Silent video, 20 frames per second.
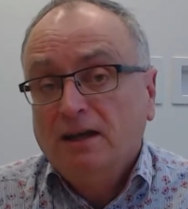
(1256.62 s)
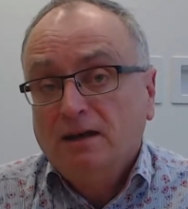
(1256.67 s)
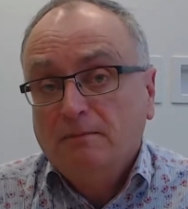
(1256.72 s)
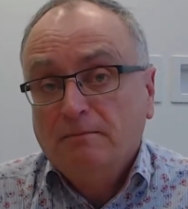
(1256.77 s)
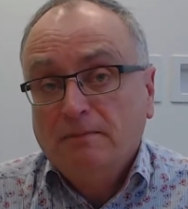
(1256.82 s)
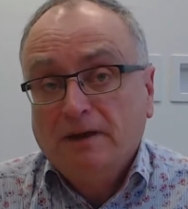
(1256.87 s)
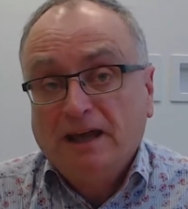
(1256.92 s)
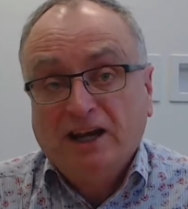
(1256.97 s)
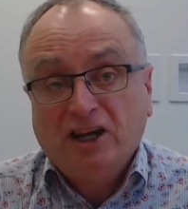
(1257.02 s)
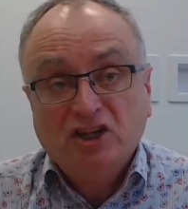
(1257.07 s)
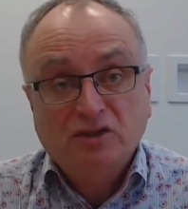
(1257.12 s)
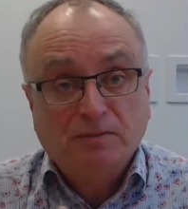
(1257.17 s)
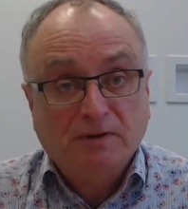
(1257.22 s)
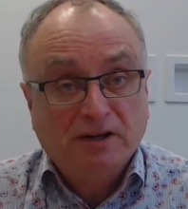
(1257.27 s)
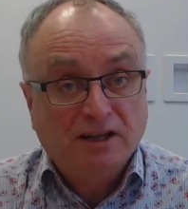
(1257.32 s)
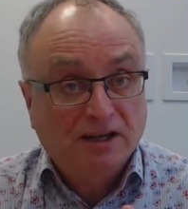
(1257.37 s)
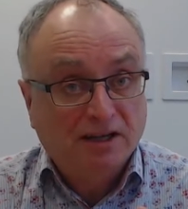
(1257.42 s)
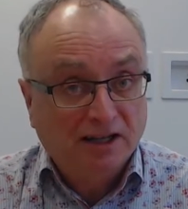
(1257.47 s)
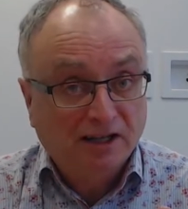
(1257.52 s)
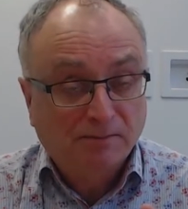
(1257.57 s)
management,
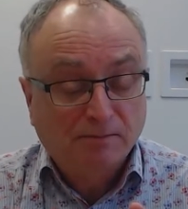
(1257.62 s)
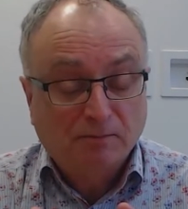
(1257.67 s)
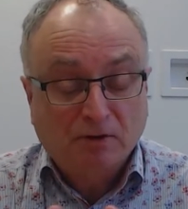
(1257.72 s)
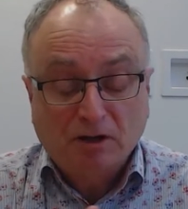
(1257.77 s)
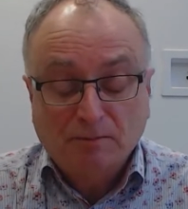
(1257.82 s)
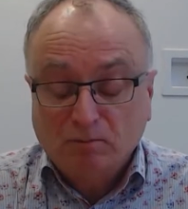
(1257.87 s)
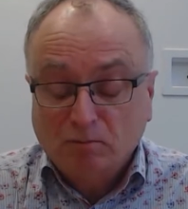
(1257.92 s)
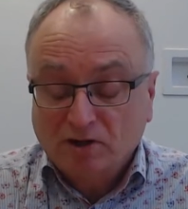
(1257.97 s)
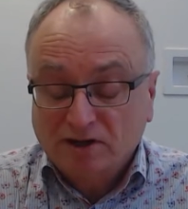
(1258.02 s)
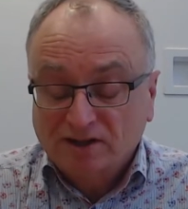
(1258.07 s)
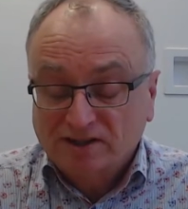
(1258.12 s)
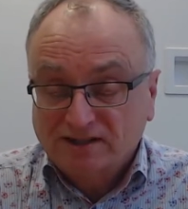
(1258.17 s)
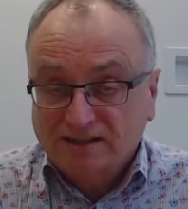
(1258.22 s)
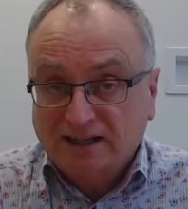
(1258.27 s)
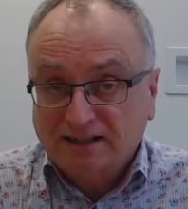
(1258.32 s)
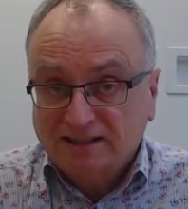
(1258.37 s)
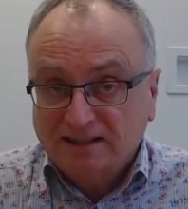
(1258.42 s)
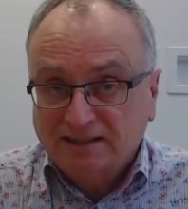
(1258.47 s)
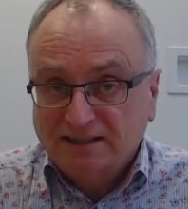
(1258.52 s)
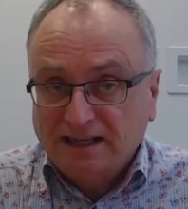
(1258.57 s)
and Liz might want to
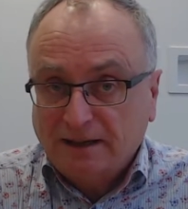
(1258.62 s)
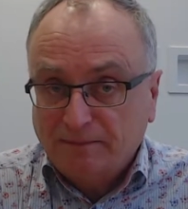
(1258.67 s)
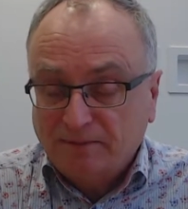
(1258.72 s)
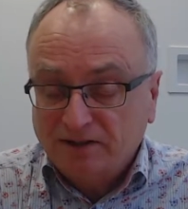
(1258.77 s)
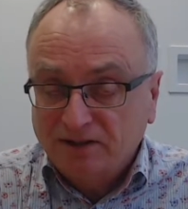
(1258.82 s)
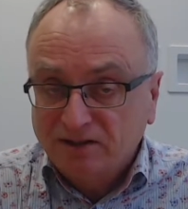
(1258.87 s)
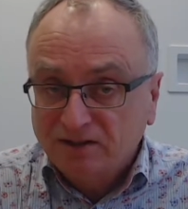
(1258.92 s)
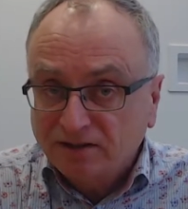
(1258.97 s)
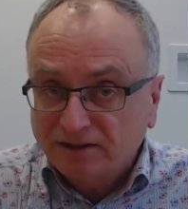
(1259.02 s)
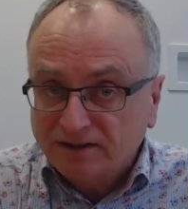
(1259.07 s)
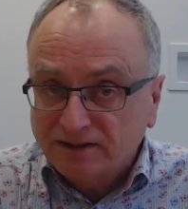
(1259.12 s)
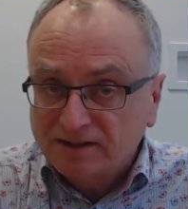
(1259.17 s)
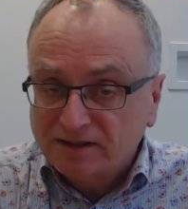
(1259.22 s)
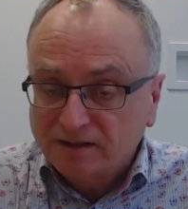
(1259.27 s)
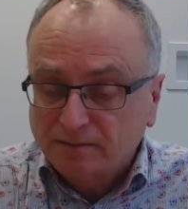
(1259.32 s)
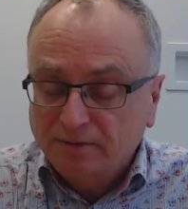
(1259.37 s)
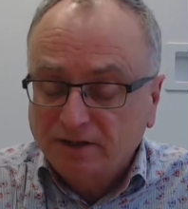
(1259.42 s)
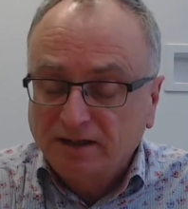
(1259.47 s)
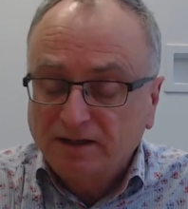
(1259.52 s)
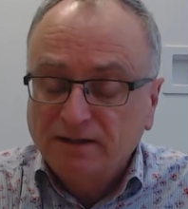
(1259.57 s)
start to tap into this a
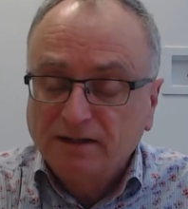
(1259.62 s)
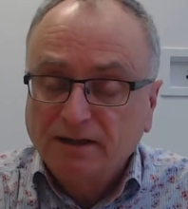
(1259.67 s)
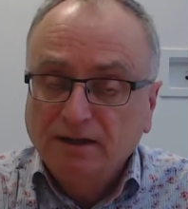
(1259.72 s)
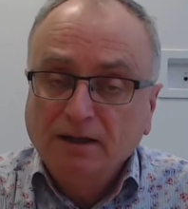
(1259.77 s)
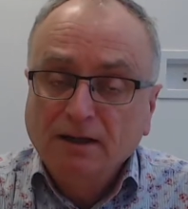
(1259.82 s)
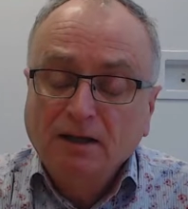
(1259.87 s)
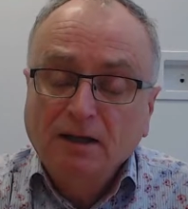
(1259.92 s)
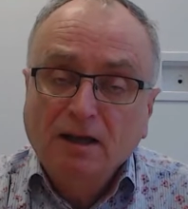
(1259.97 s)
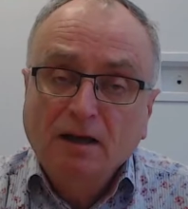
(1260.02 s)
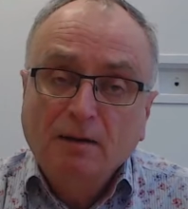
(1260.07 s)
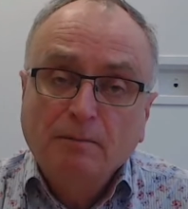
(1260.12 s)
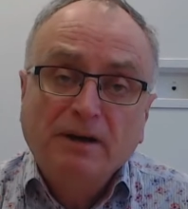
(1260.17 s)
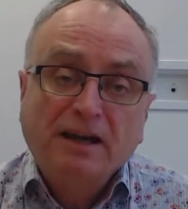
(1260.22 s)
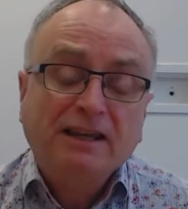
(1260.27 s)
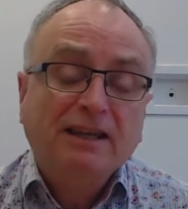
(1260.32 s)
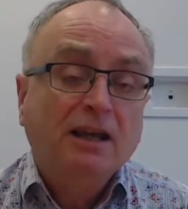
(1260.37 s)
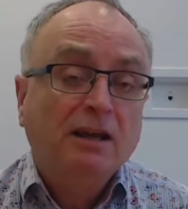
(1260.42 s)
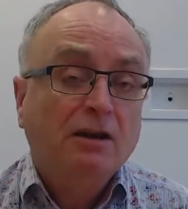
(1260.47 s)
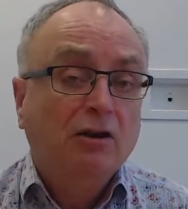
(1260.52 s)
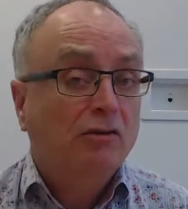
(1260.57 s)
bit. But
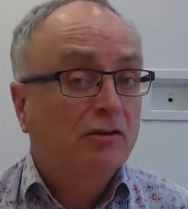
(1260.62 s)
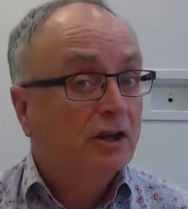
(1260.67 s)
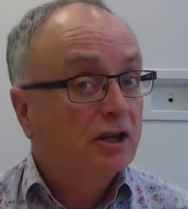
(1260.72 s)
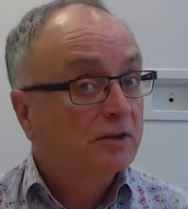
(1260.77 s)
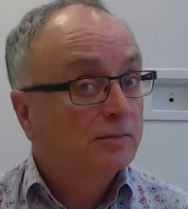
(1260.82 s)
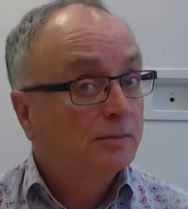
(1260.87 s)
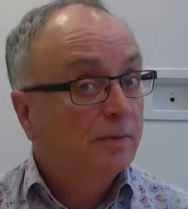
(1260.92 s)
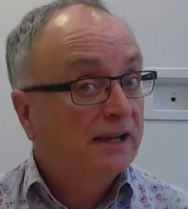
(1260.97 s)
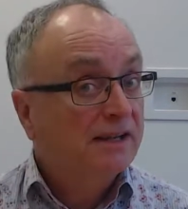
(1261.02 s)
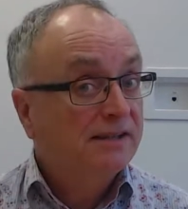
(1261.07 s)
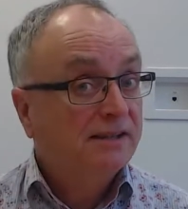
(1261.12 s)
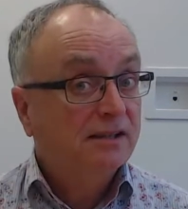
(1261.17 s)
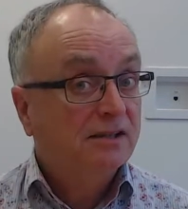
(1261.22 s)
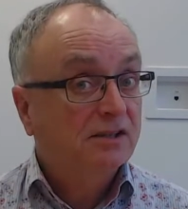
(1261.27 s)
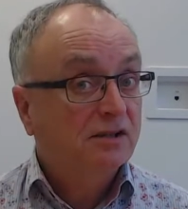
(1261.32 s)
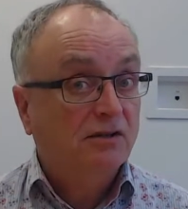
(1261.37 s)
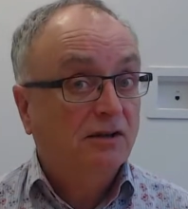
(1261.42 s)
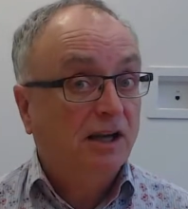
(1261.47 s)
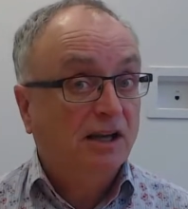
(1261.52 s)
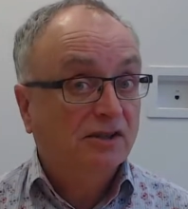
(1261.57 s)
yeah, look, those basics
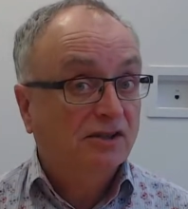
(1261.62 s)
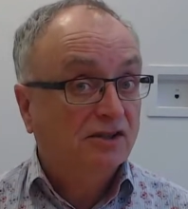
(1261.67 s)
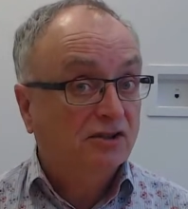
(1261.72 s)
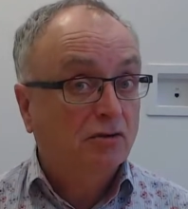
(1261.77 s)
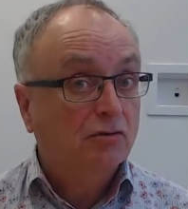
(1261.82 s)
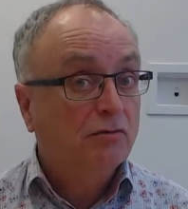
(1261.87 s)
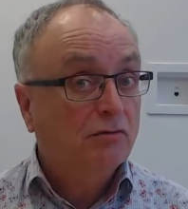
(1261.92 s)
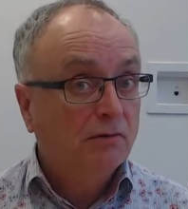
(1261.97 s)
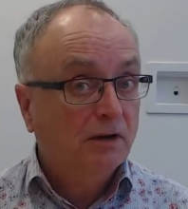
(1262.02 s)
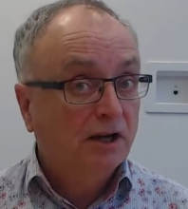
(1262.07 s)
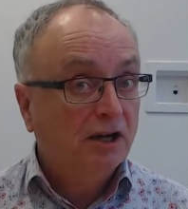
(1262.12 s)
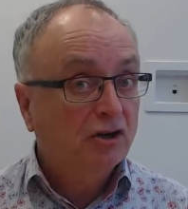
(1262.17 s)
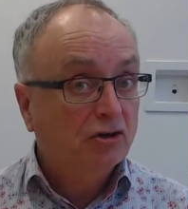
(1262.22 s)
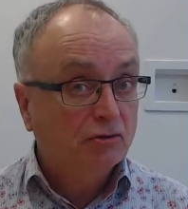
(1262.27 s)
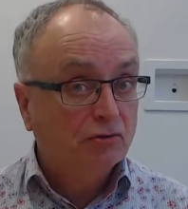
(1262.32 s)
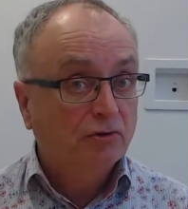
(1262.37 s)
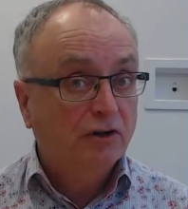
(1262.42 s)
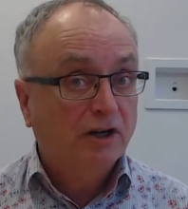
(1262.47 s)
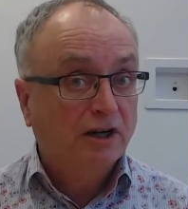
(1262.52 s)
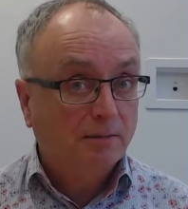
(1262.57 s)
are still
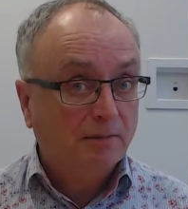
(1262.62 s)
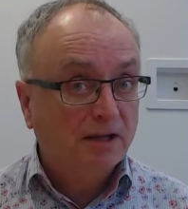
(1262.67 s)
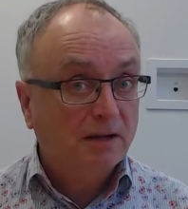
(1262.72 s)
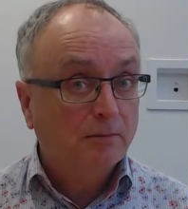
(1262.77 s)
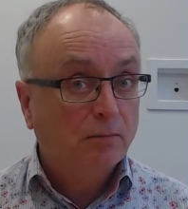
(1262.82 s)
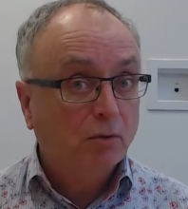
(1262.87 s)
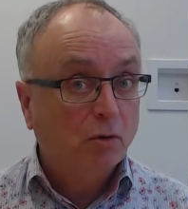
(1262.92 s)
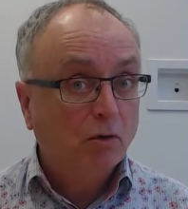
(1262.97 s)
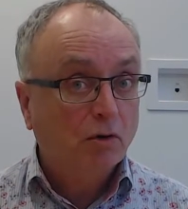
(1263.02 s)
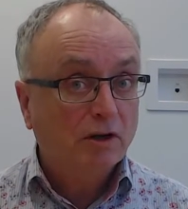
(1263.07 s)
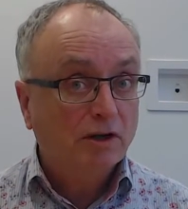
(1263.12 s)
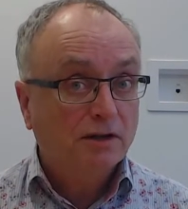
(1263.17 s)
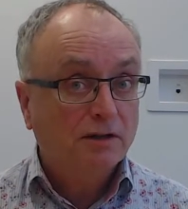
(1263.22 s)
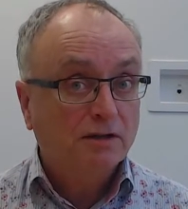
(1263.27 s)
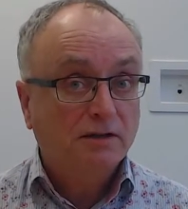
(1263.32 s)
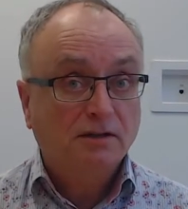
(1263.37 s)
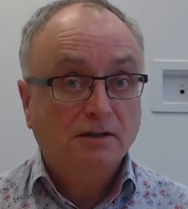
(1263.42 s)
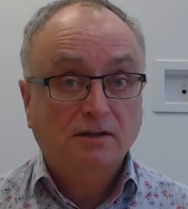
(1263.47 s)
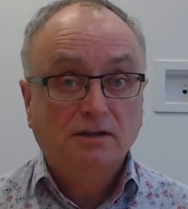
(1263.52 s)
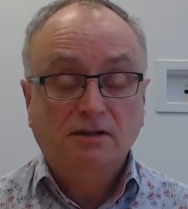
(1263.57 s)
incredibly
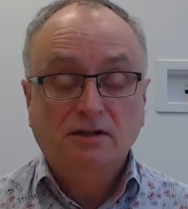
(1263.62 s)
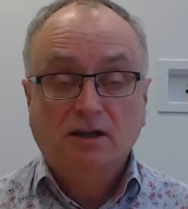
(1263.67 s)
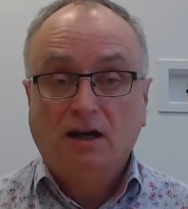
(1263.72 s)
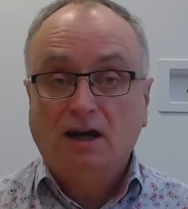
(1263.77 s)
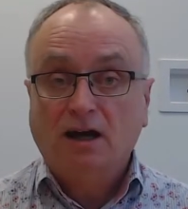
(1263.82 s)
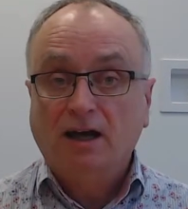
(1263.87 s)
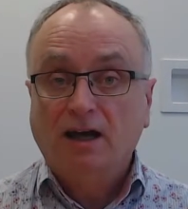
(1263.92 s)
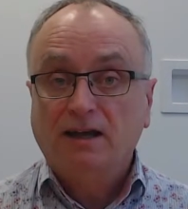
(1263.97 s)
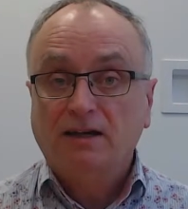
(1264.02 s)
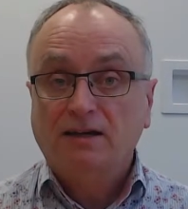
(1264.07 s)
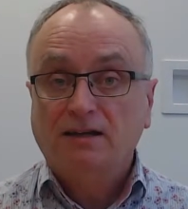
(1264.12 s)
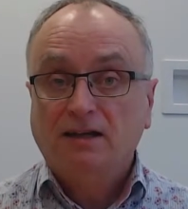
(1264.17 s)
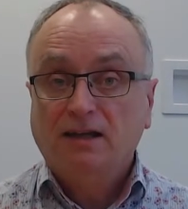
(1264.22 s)
important. Diet,